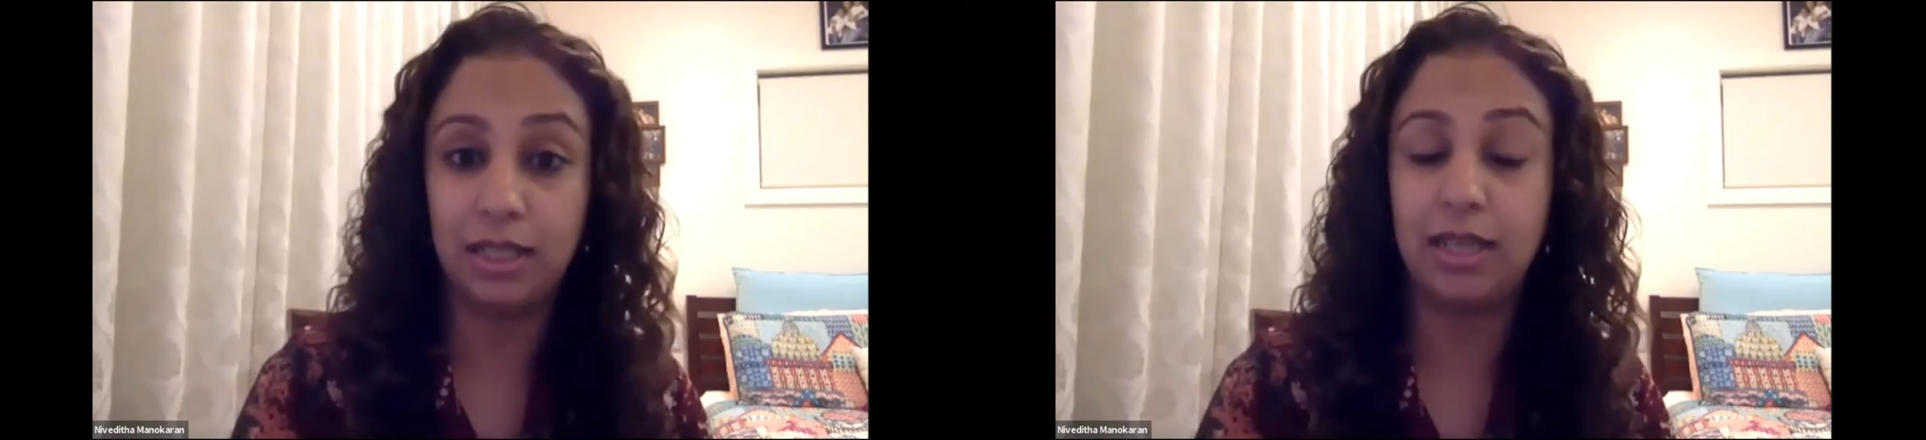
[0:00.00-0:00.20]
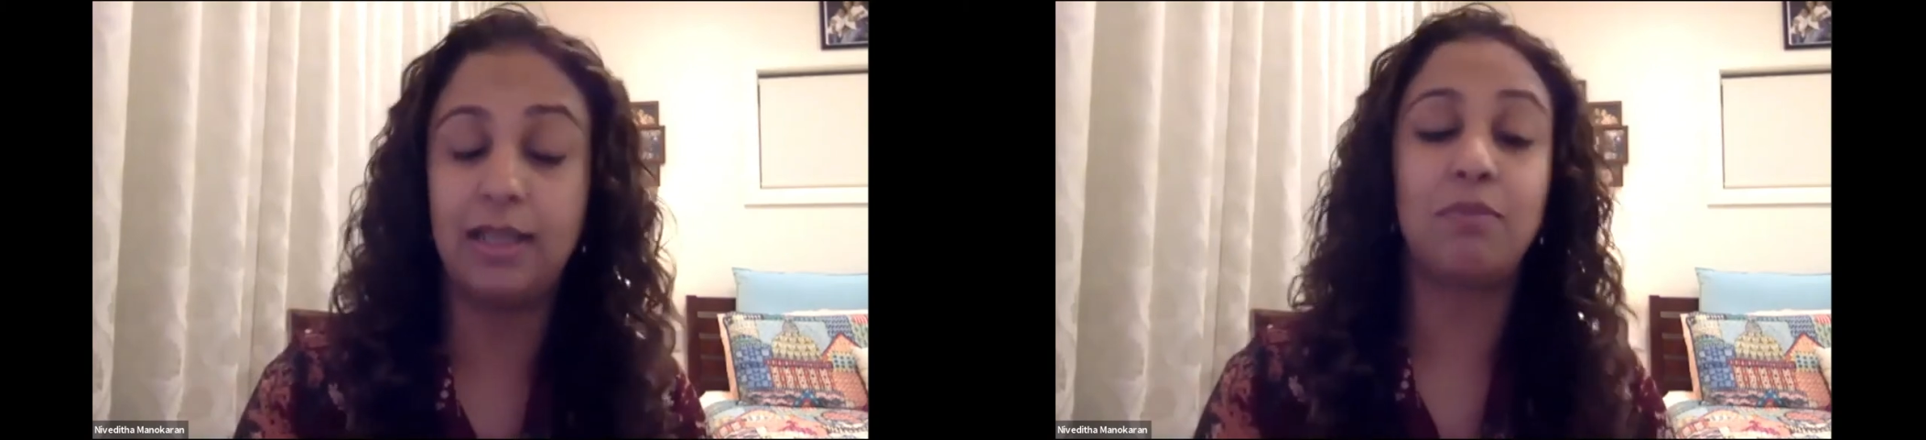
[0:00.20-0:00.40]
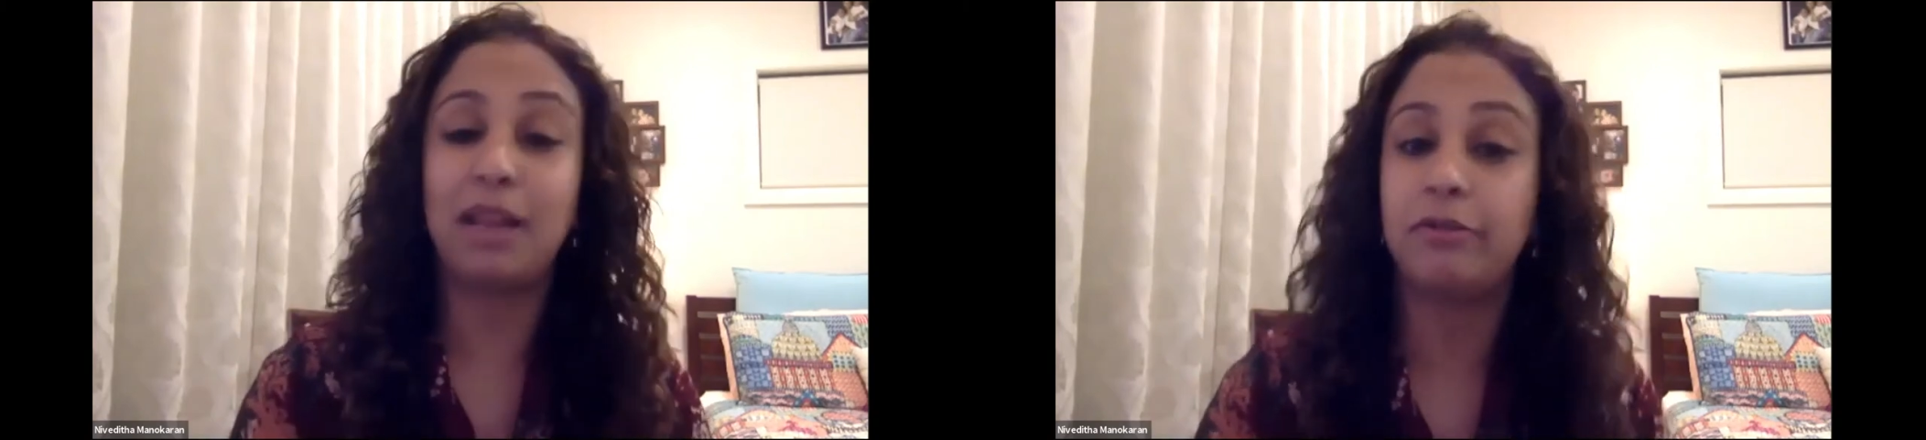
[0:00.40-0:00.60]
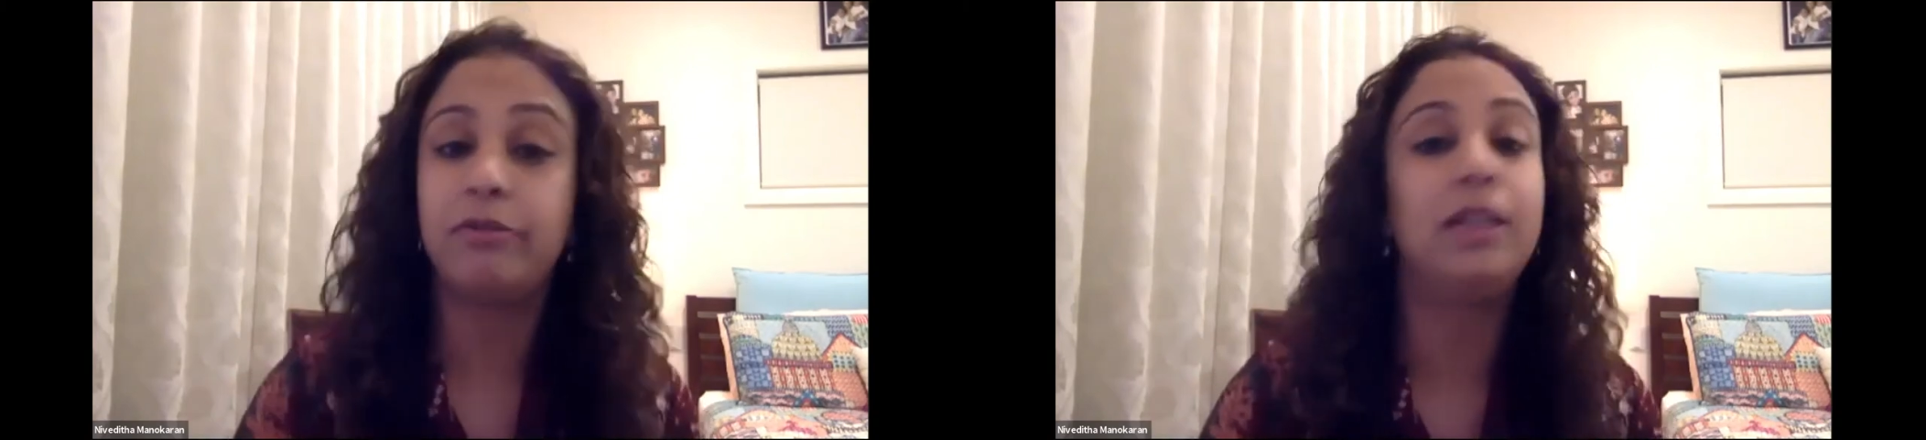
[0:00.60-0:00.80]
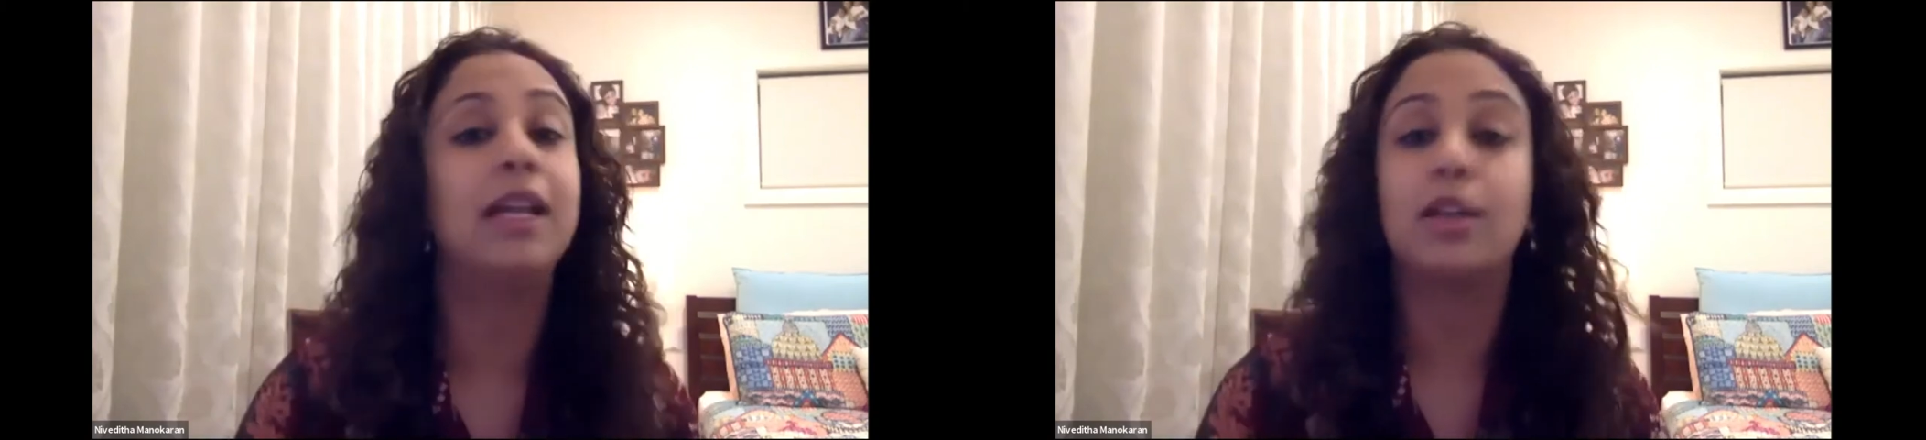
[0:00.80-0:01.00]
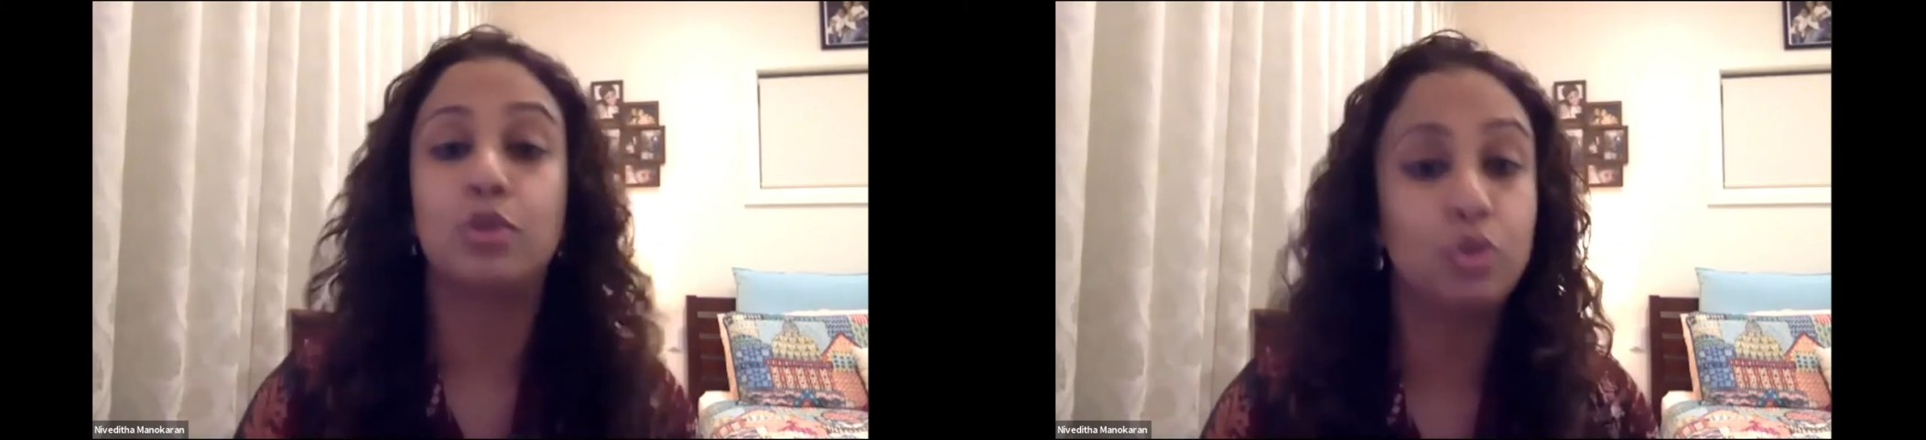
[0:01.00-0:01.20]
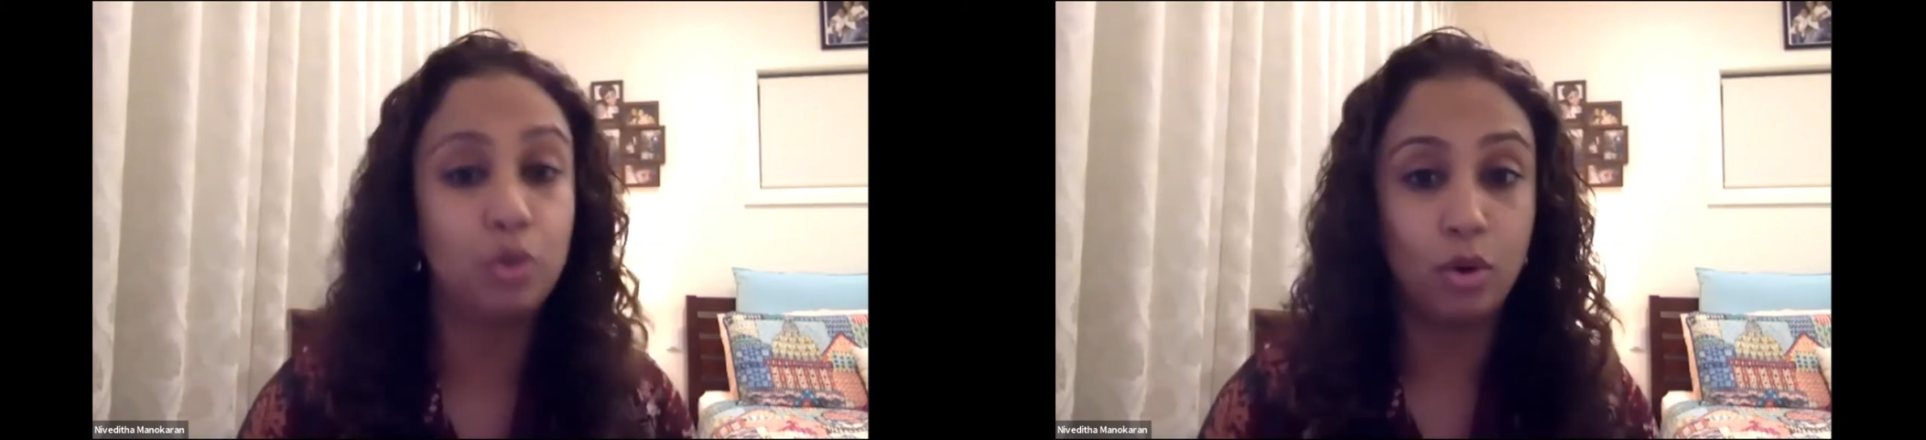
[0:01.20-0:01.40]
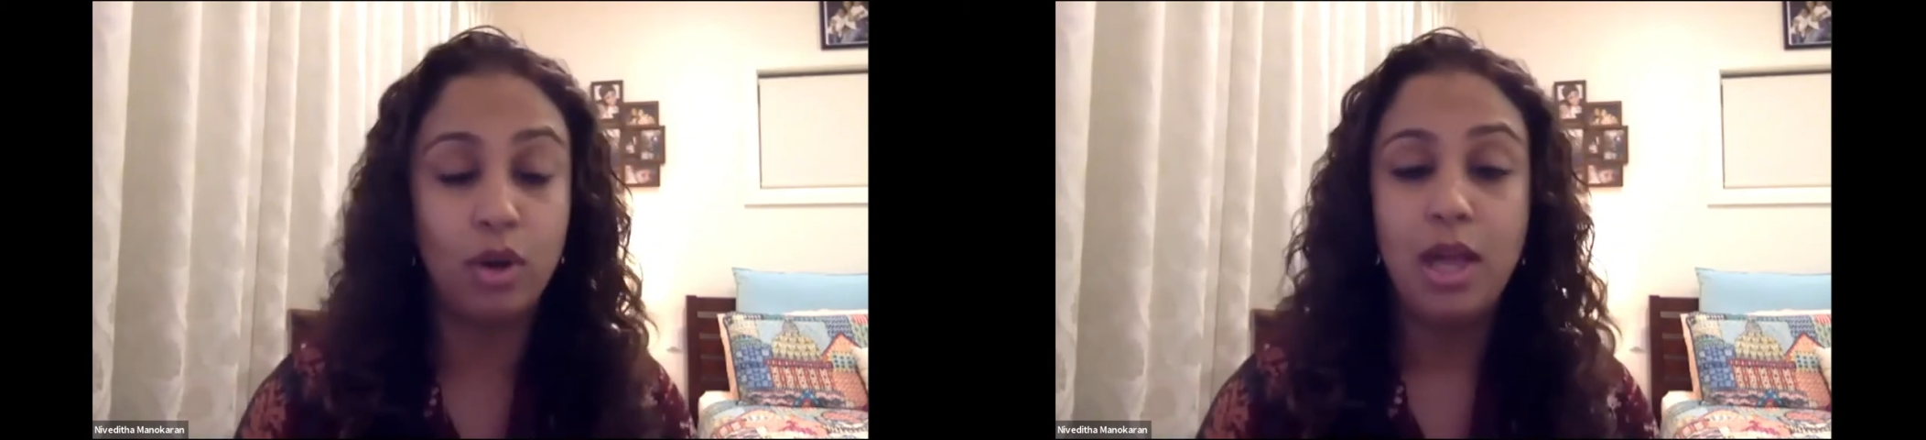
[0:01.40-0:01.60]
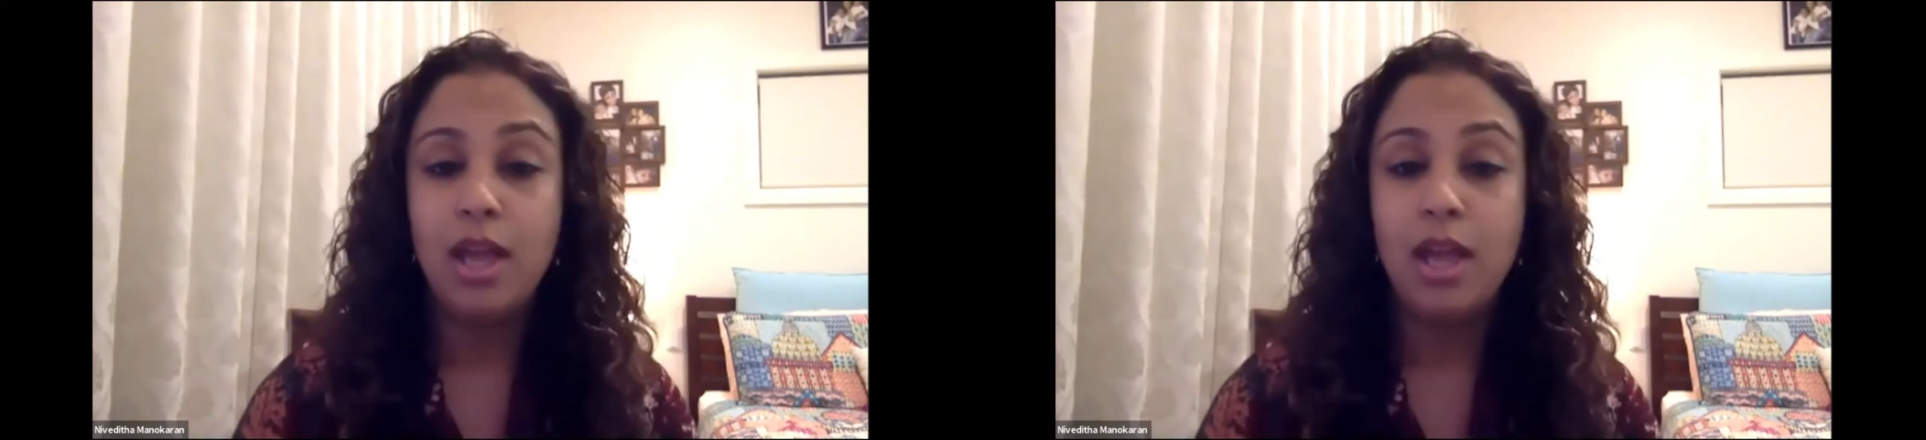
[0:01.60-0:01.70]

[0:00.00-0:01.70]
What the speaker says: and that might feel like a sore.